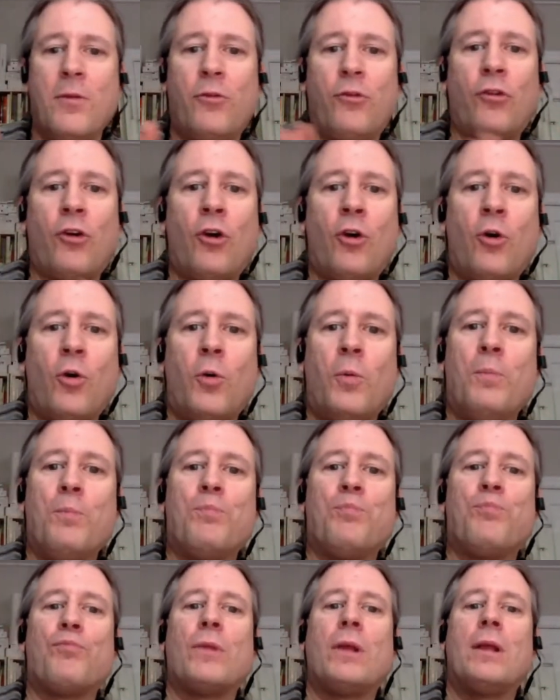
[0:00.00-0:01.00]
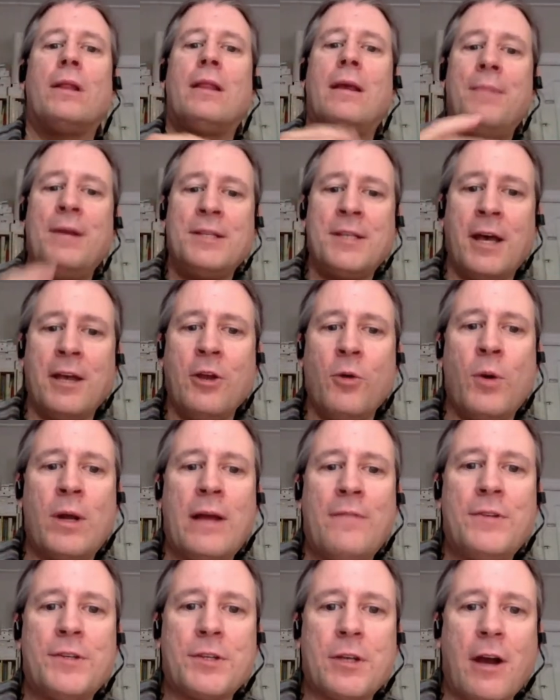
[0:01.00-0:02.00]
So let me tell you
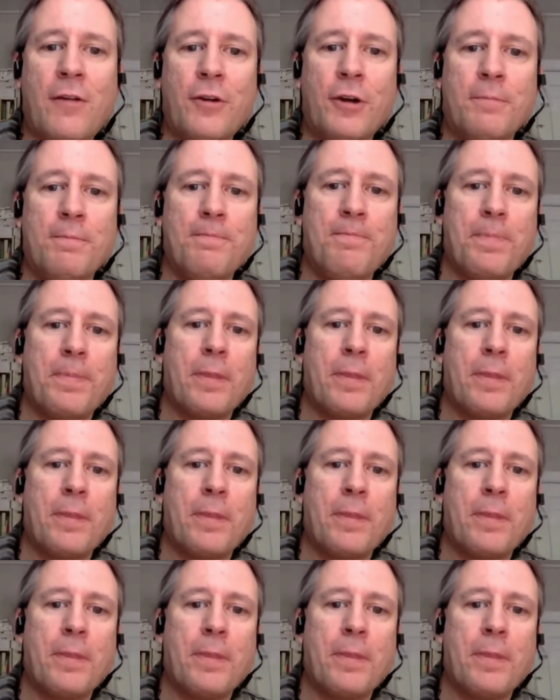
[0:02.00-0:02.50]
what I've discovered.